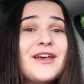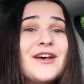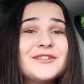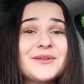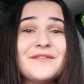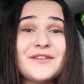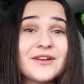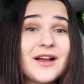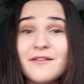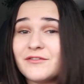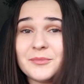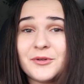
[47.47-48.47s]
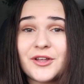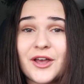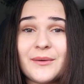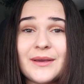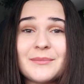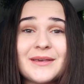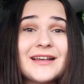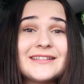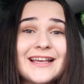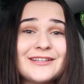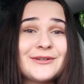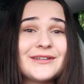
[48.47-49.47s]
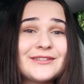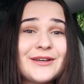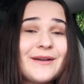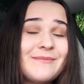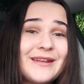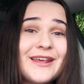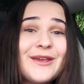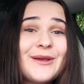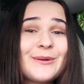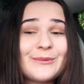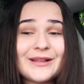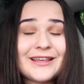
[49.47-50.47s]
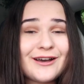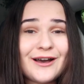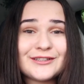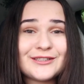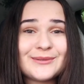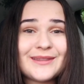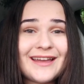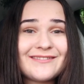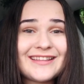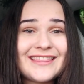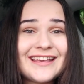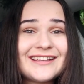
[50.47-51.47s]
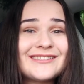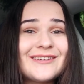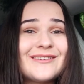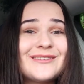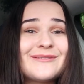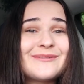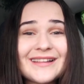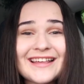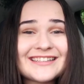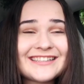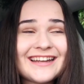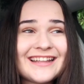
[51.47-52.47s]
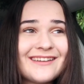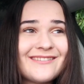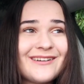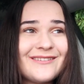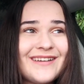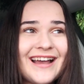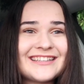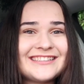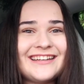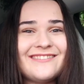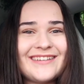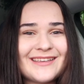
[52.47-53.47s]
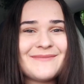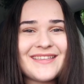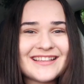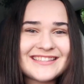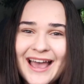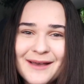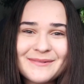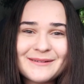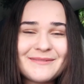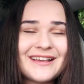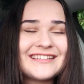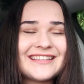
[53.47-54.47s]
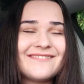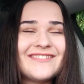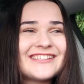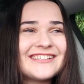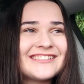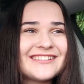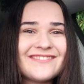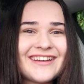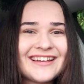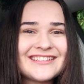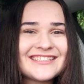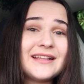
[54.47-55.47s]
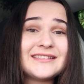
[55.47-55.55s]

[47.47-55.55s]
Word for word: so I feel comfortable going because, as you guys know, I've been really cautious with everything, so it's really exciting that we're all vaccinated and we can make this happen because I miss her so much.